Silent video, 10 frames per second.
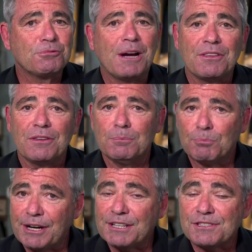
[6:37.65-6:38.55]
rather than
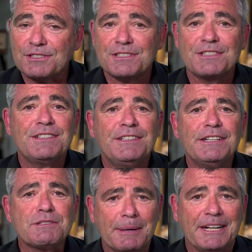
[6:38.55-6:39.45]
breasts
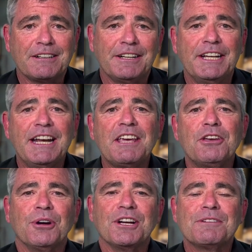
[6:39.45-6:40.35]
is medically
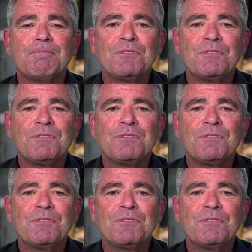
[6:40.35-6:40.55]
inaccurate.